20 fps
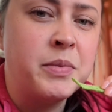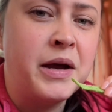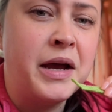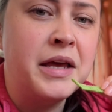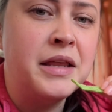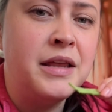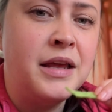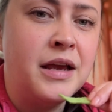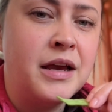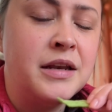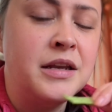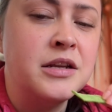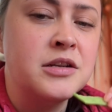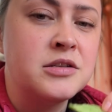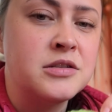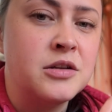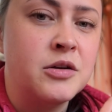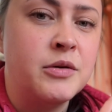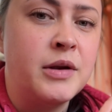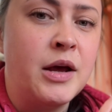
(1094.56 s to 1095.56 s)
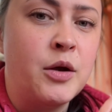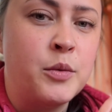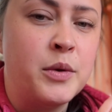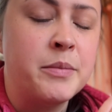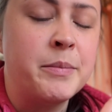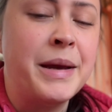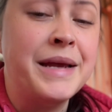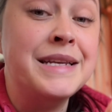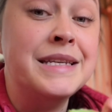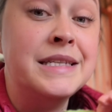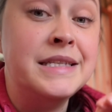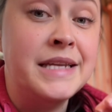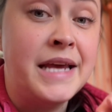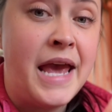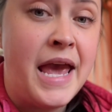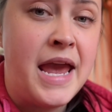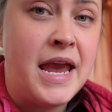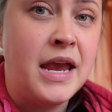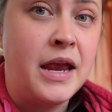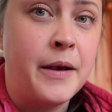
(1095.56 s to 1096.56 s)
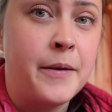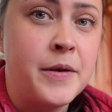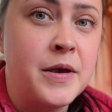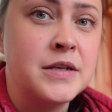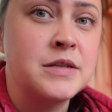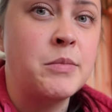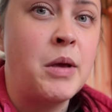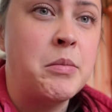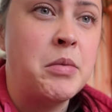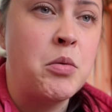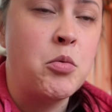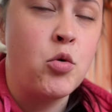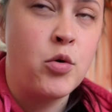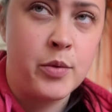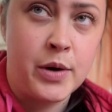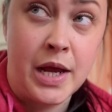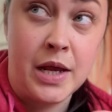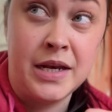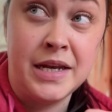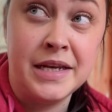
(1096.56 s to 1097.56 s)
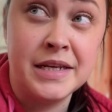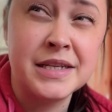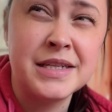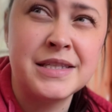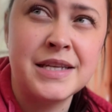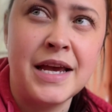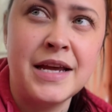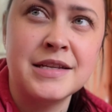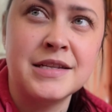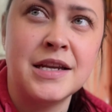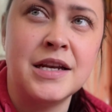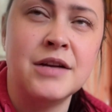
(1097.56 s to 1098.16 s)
I think I need to slow down with my day is maybe more what I need to say instead